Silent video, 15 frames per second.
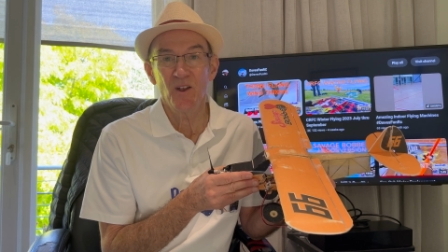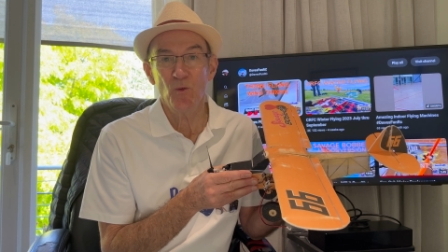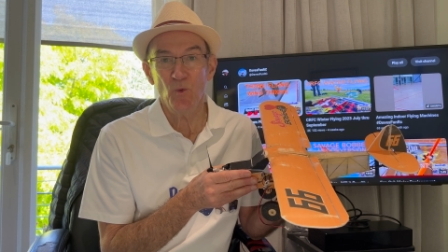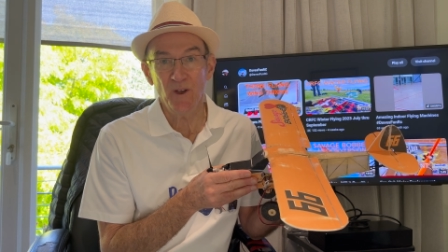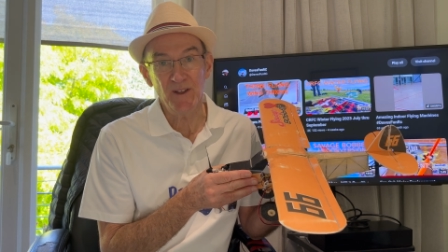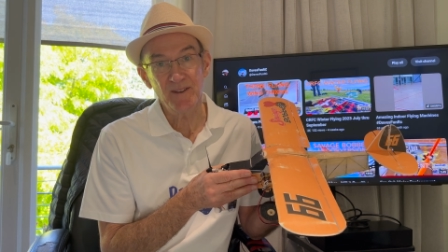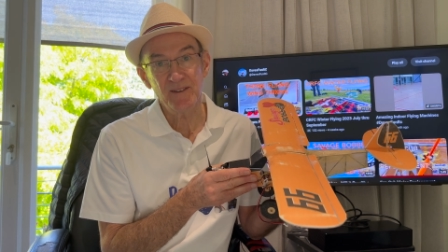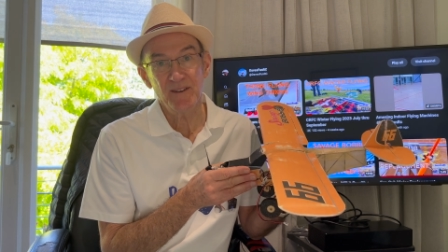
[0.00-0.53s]

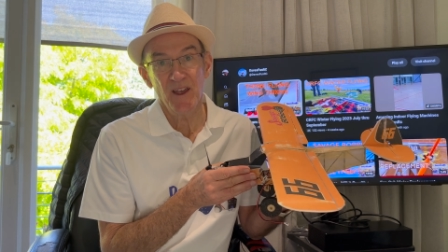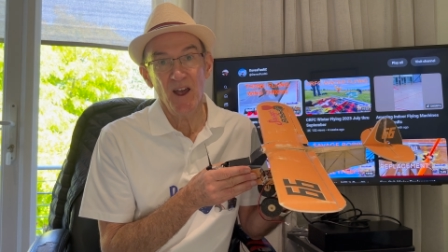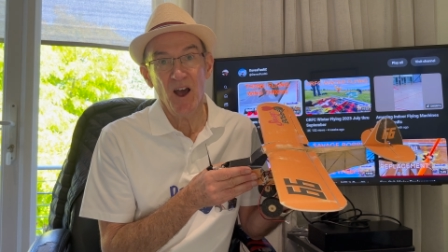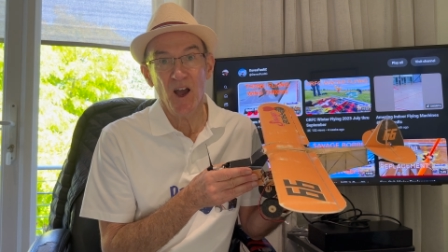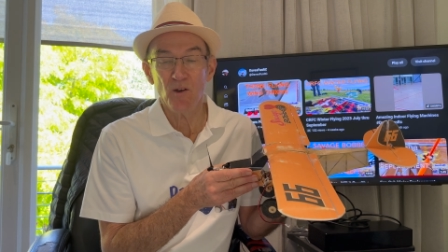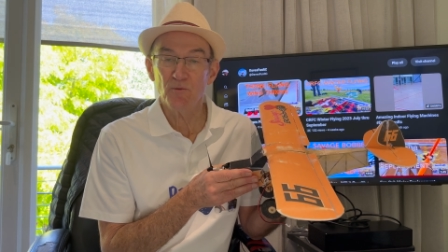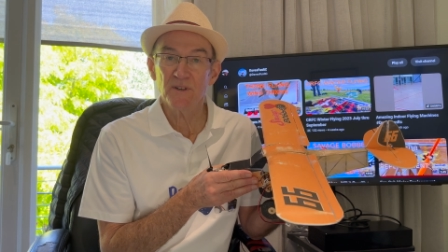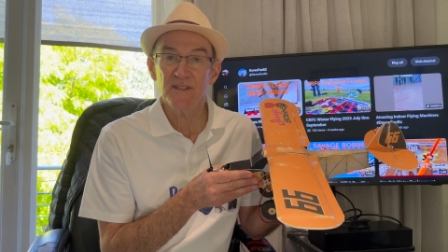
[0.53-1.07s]
Well,
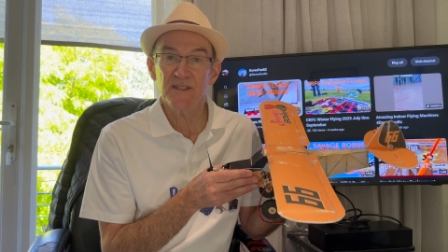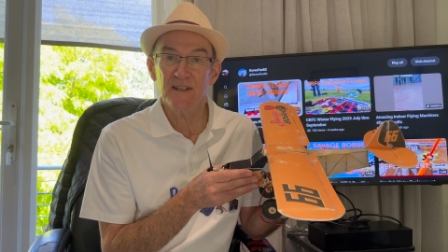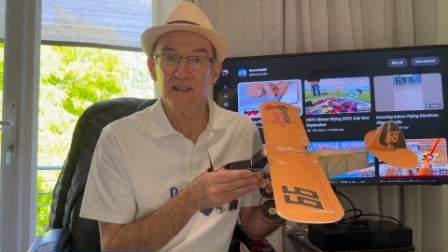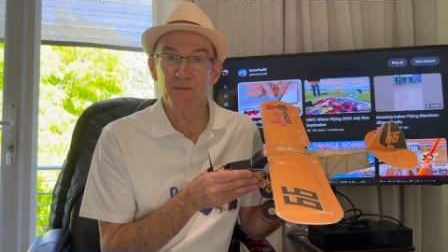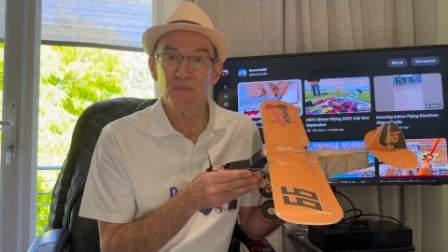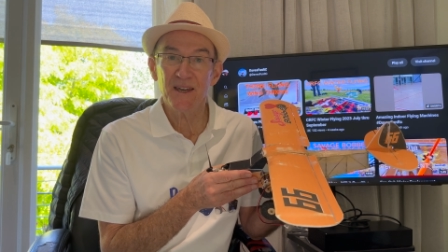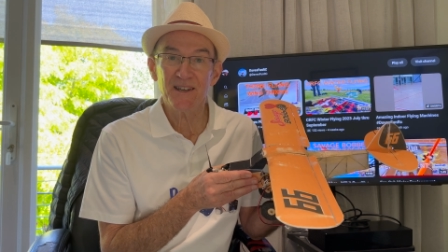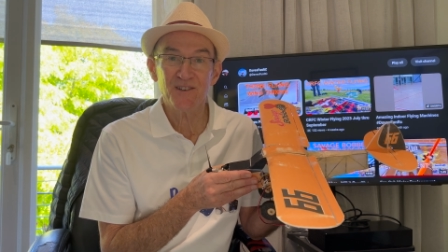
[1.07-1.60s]
I recently
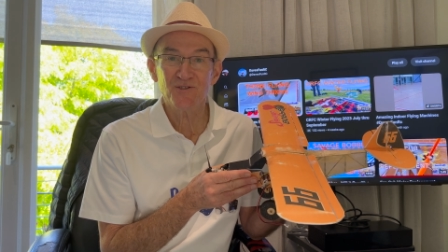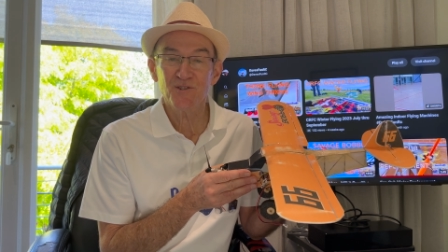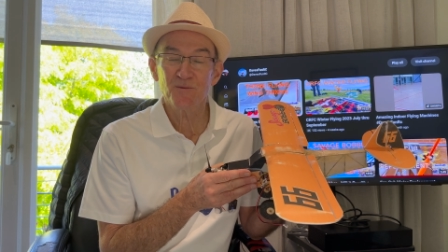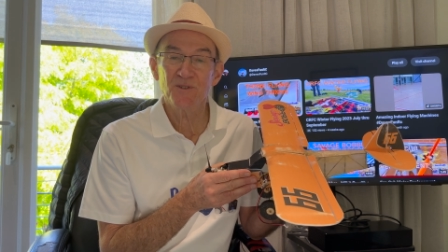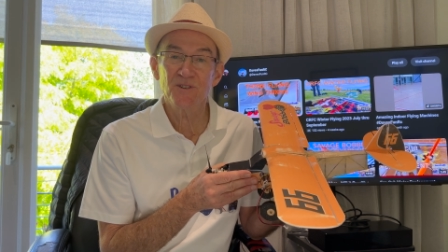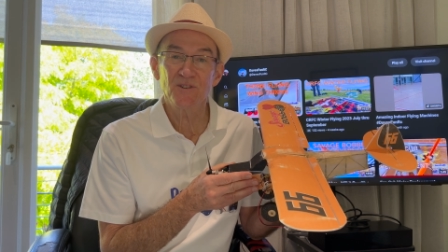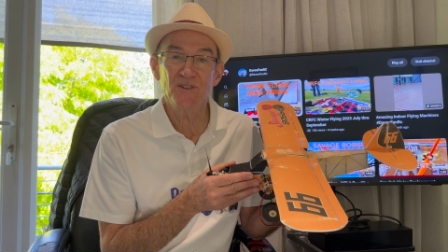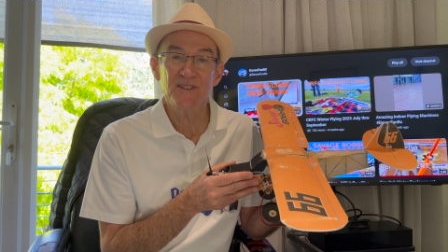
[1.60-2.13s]
made a trip
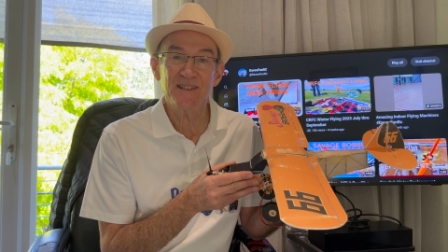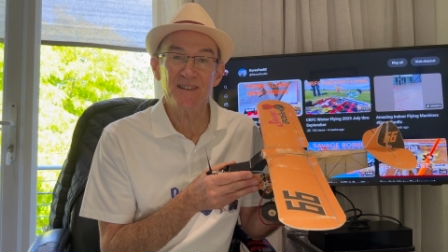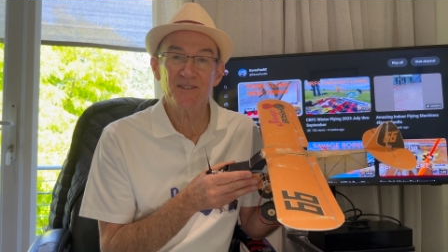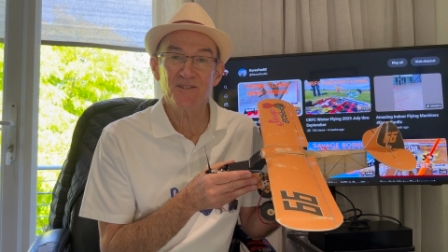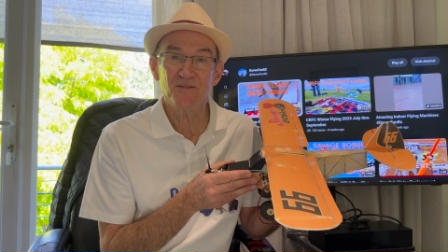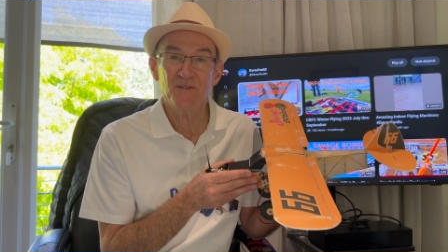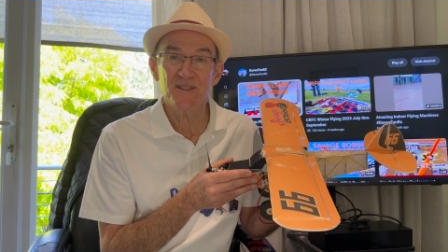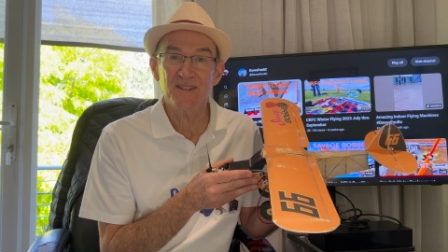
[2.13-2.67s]
to New
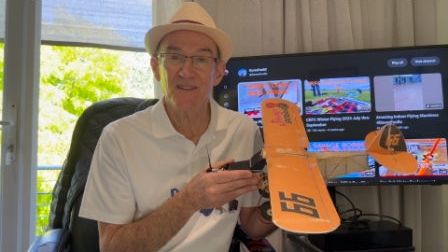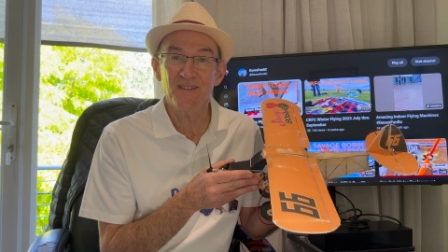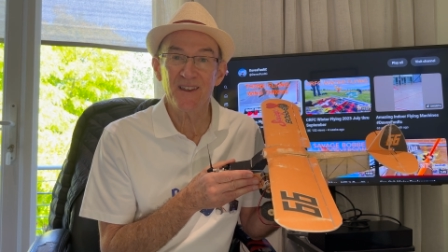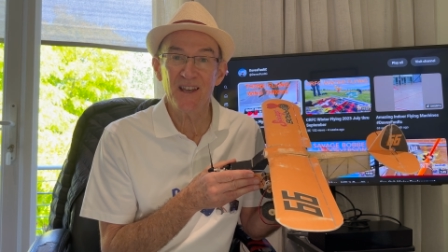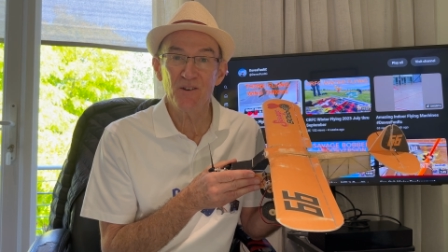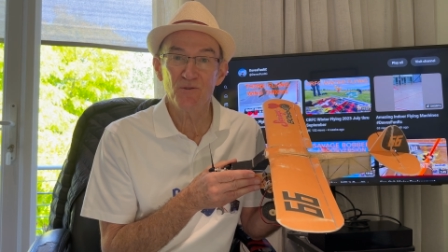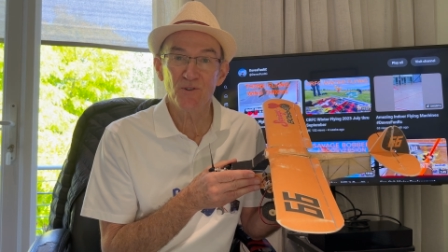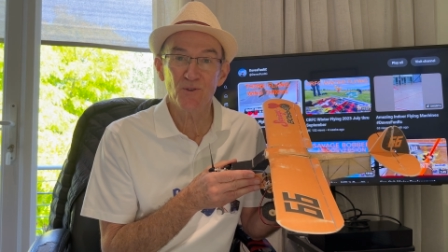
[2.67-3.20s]
Zealand to visit
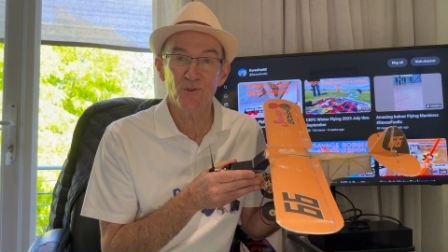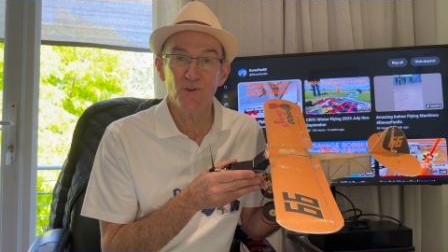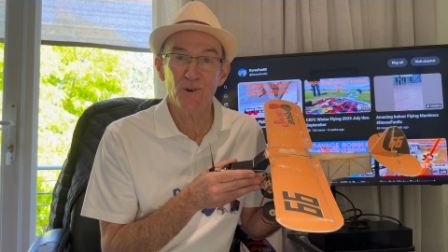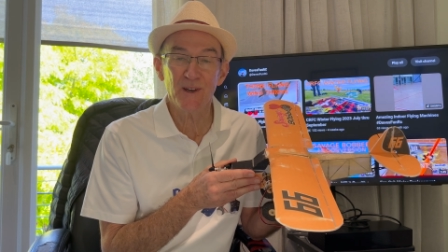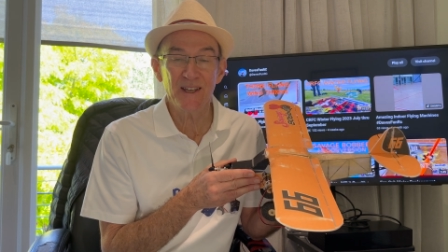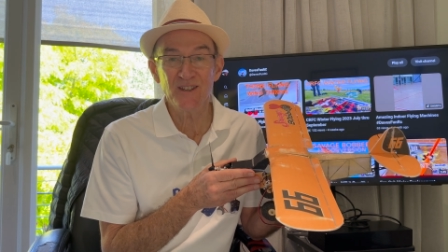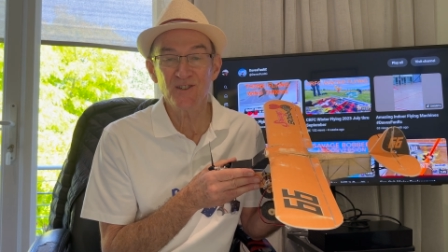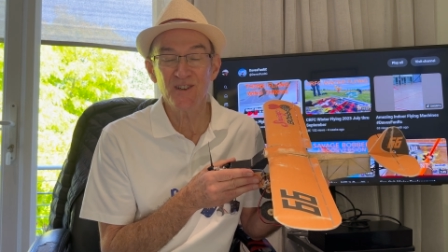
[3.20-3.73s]
the
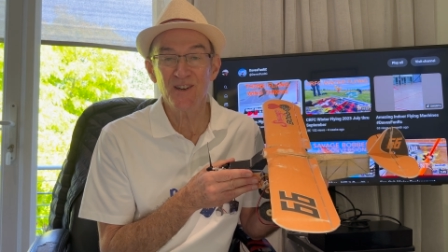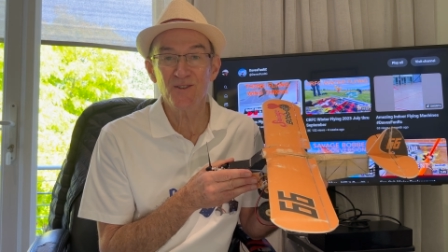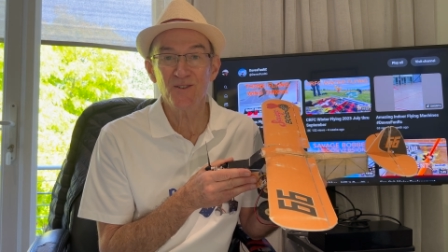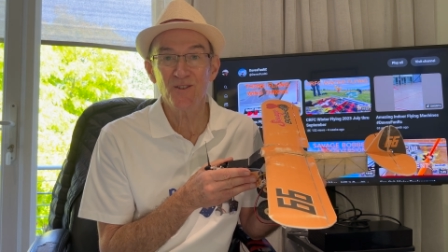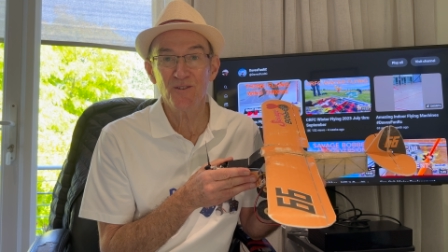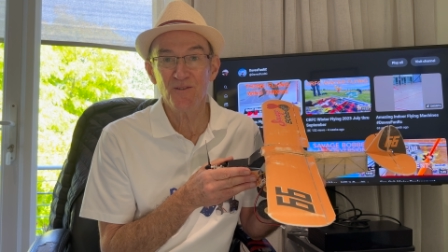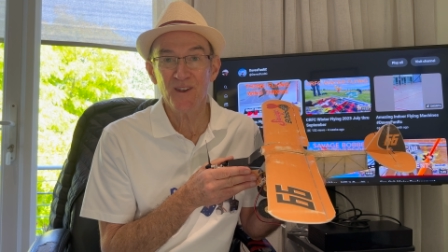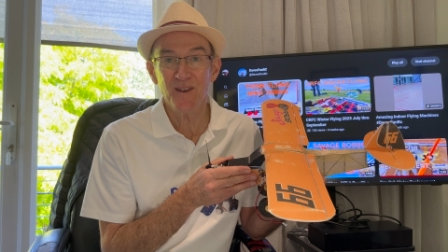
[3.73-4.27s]
aeronautical engineer
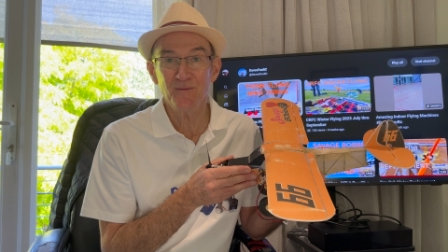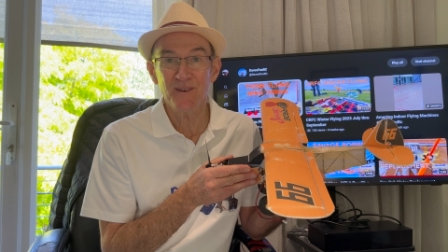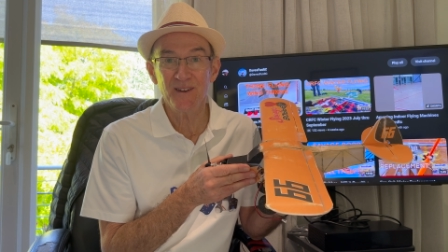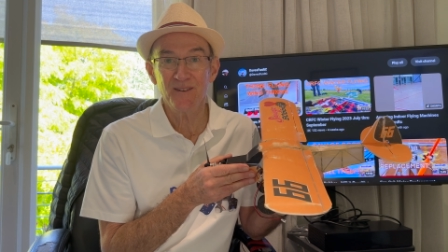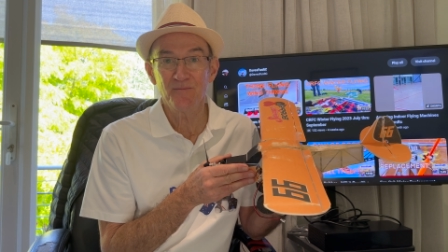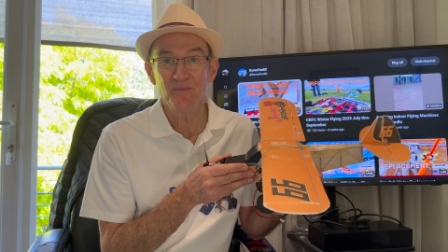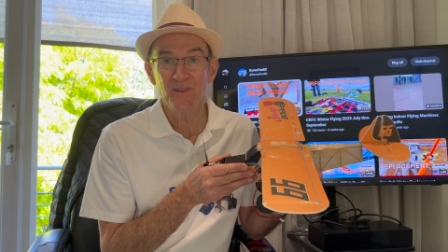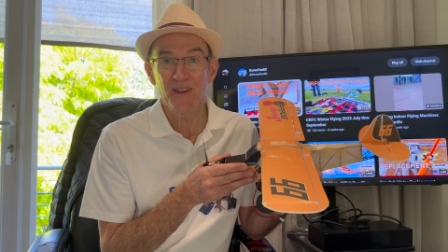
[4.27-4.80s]
in the family.